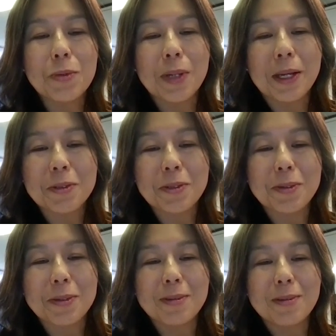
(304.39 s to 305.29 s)
We'd like
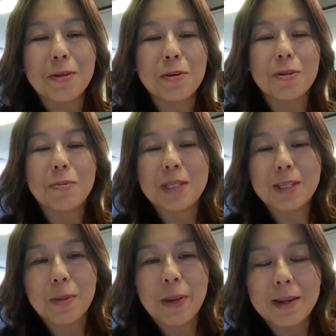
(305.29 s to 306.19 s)
you to
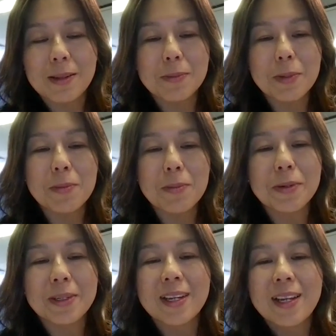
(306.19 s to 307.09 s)
participate a little bit more
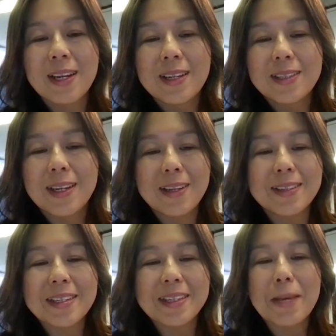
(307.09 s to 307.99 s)
and tell
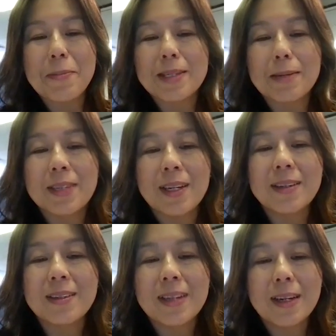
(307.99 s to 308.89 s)
us and keep us
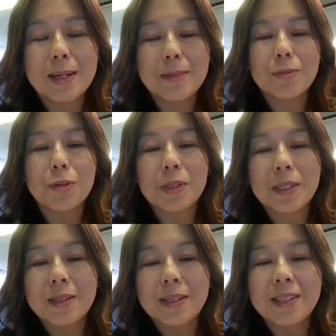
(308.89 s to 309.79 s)
updated during
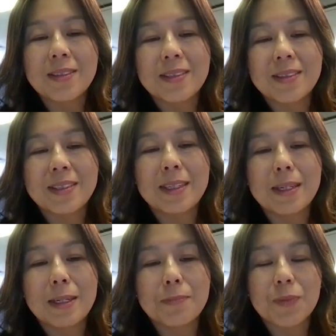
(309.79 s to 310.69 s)
the year on
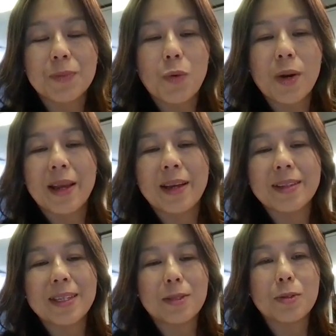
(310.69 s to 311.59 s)
what
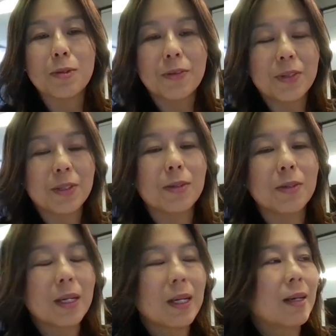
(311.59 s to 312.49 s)
Hengst has to offer
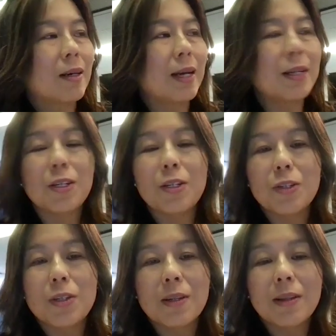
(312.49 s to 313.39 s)
or
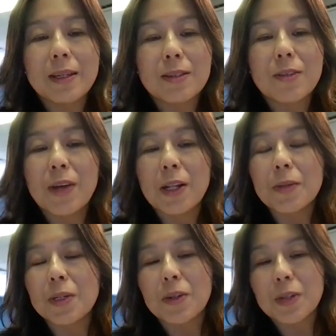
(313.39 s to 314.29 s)
any latest
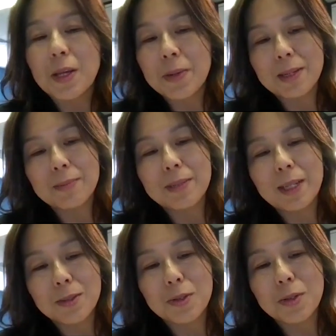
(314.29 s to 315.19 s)
development, or keep us
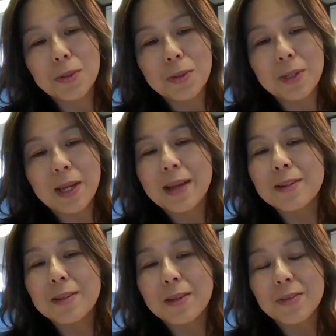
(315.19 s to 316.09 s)
updated to the
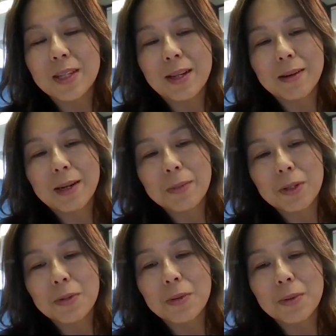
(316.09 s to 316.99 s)
additives that are
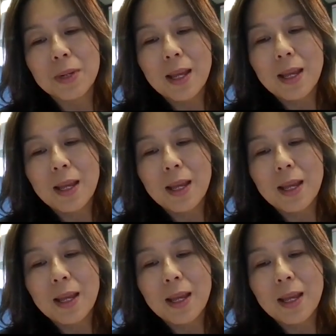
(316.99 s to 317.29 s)
coming through.